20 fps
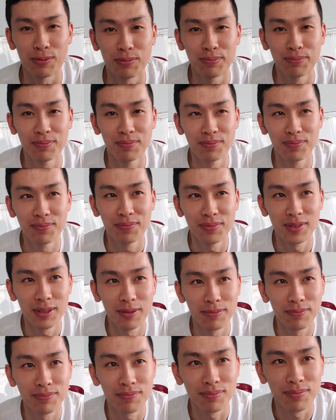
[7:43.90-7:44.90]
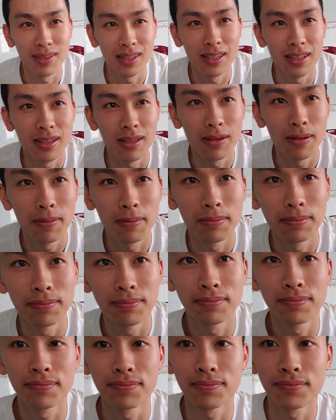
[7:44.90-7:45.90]
I read tourist things that they
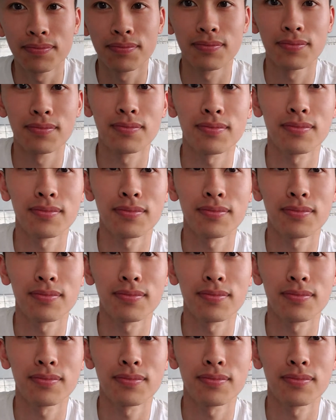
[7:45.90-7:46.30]
leave out